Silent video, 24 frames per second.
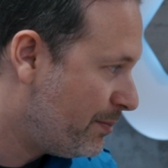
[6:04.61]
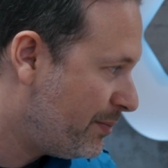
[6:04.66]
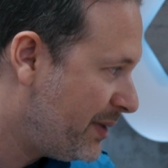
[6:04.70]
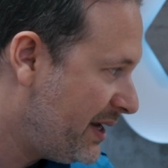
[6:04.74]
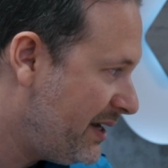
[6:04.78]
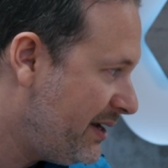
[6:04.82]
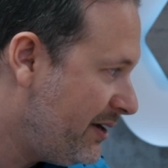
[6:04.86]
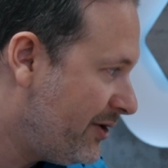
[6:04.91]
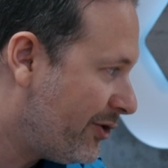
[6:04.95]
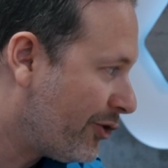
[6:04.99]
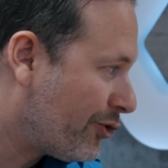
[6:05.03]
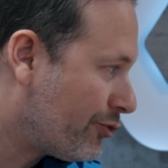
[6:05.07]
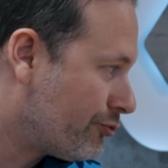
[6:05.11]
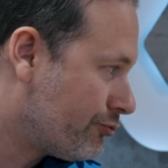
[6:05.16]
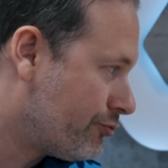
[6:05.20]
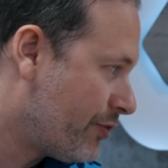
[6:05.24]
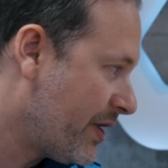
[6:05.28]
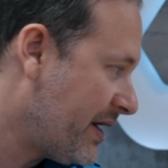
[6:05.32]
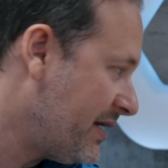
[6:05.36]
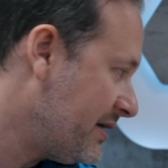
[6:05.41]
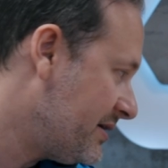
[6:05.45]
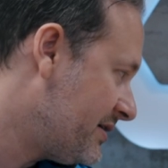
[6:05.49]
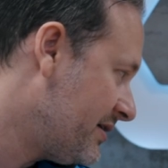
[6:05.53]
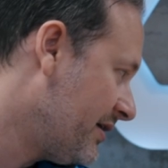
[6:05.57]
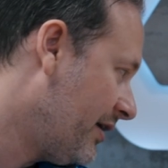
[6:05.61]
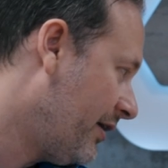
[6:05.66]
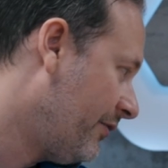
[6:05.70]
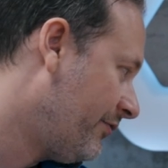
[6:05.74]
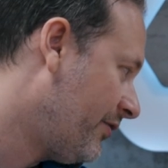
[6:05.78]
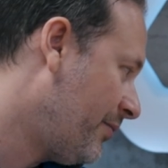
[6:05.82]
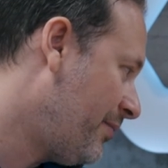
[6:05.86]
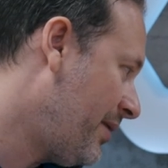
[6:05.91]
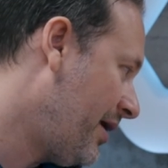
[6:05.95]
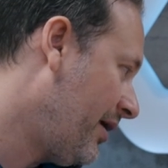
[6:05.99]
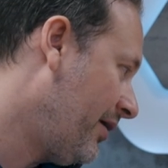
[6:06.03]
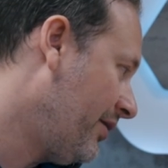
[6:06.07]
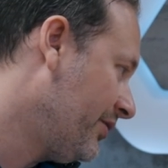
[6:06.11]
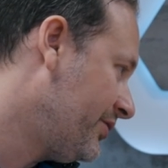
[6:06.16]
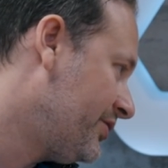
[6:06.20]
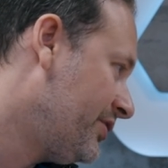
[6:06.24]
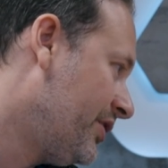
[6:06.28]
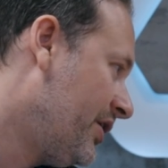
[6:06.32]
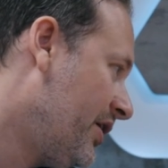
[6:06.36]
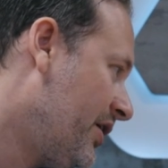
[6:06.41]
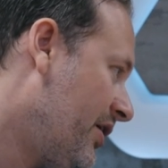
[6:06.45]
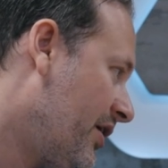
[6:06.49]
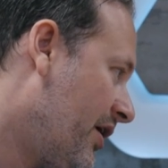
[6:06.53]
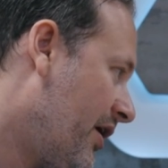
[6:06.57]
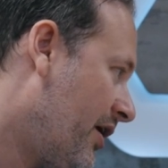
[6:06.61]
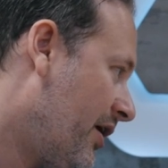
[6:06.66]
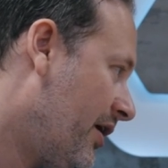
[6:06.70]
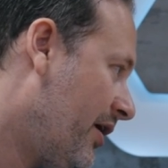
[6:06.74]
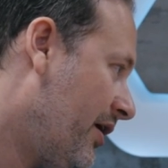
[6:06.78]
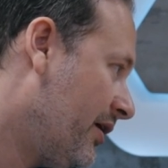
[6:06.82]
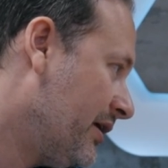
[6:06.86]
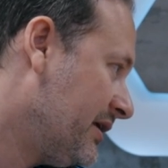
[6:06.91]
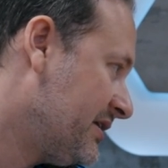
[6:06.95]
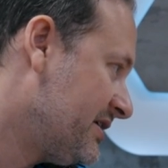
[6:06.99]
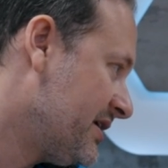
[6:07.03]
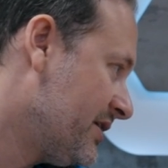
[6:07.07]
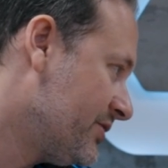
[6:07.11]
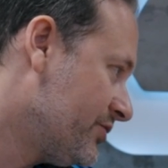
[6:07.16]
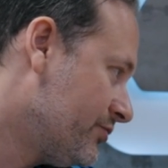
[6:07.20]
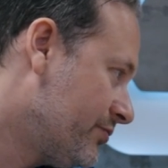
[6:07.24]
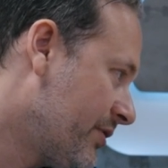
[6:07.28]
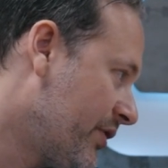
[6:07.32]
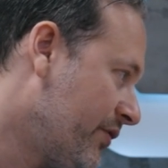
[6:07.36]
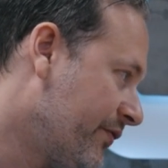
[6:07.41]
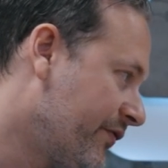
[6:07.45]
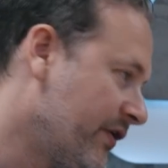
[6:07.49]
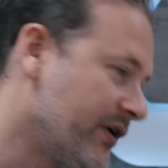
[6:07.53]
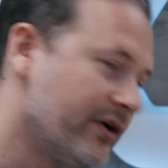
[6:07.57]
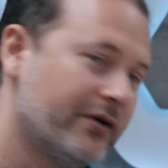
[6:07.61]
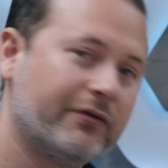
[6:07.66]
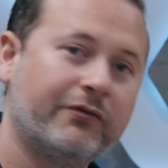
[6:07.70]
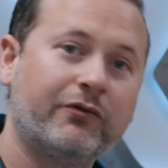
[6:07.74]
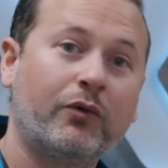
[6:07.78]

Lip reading: peak rate of about, it says right over here,